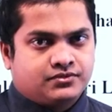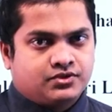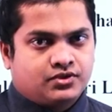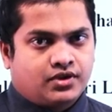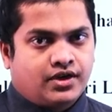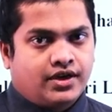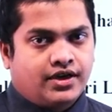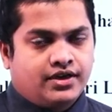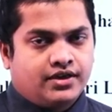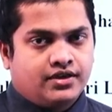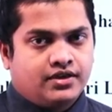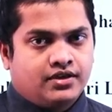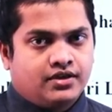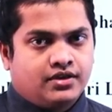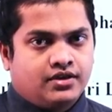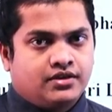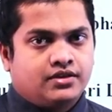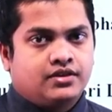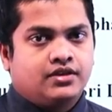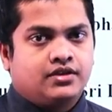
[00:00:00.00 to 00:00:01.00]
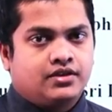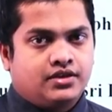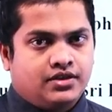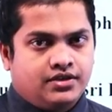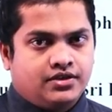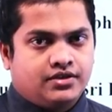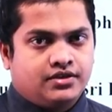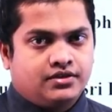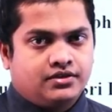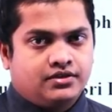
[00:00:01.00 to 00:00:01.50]
right? The
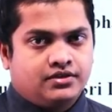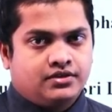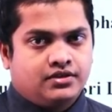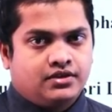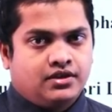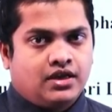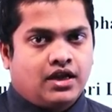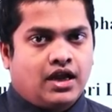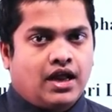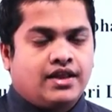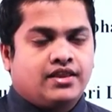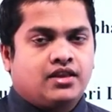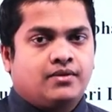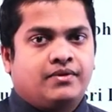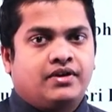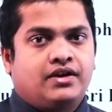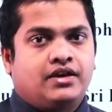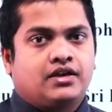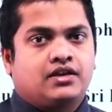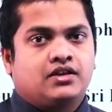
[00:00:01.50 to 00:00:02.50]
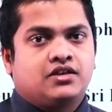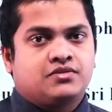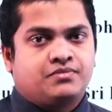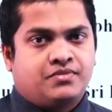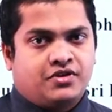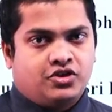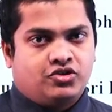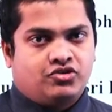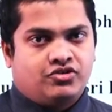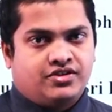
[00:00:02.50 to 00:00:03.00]
year and the particular
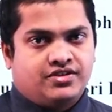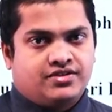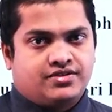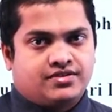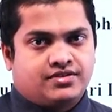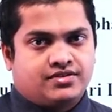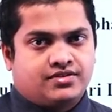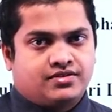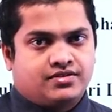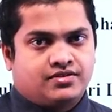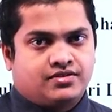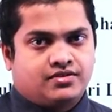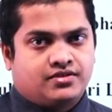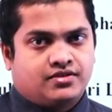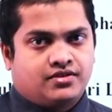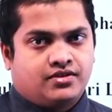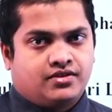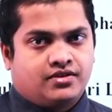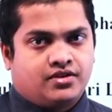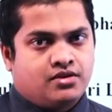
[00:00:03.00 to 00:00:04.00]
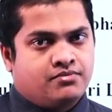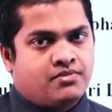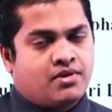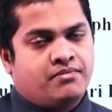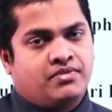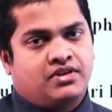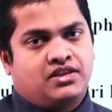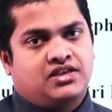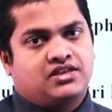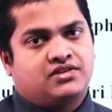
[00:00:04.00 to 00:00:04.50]
species.
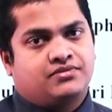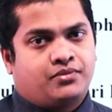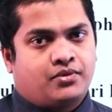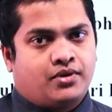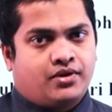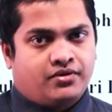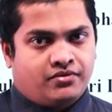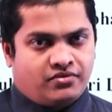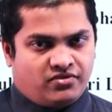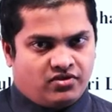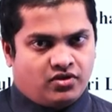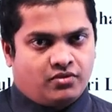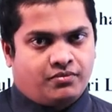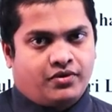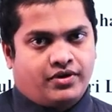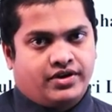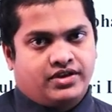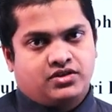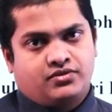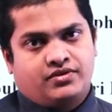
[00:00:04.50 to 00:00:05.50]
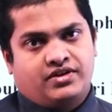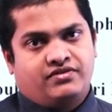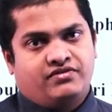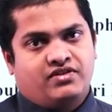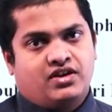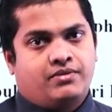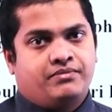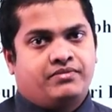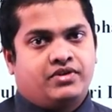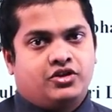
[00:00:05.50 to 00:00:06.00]
Remember these four points when
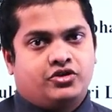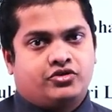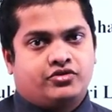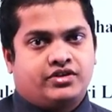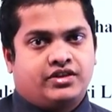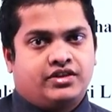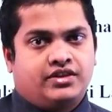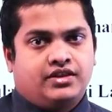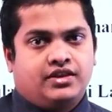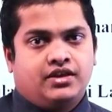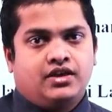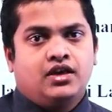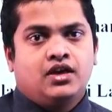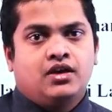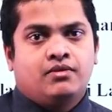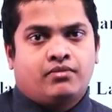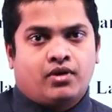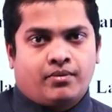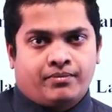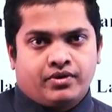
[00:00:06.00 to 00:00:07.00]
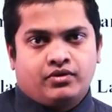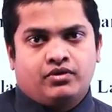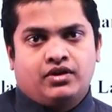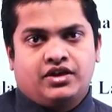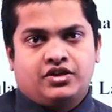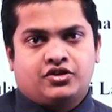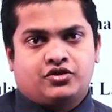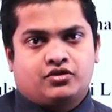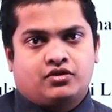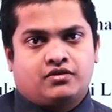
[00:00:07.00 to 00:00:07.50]
we are mentioning the
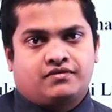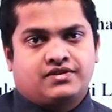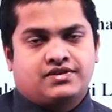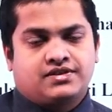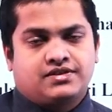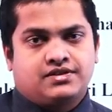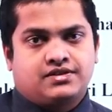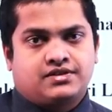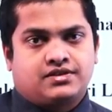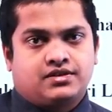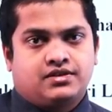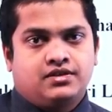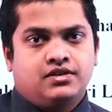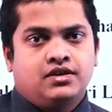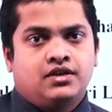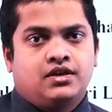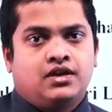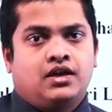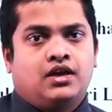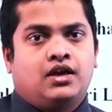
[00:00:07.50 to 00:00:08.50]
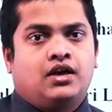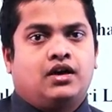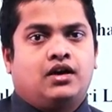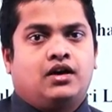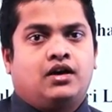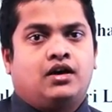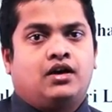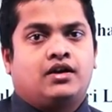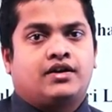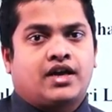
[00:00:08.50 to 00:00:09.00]
population of a certain
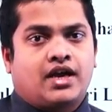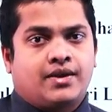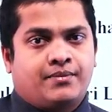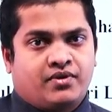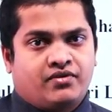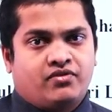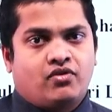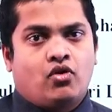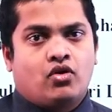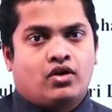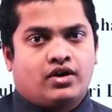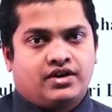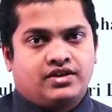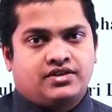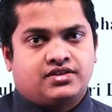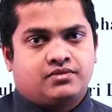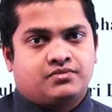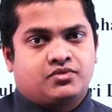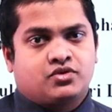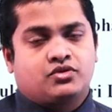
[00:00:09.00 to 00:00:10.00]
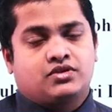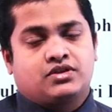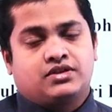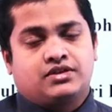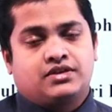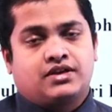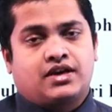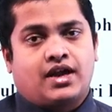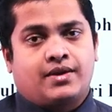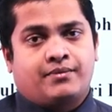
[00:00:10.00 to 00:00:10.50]
type of organisms or
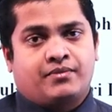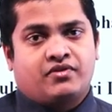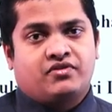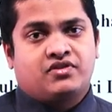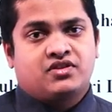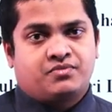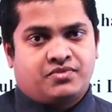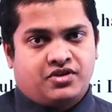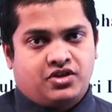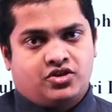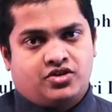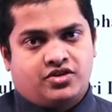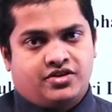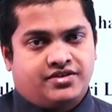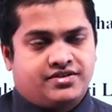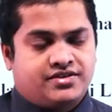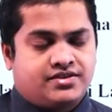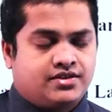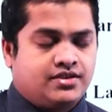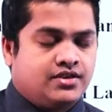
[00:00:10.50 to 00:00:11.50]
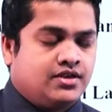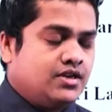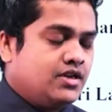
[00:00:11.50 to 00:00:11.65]
certain type of a species.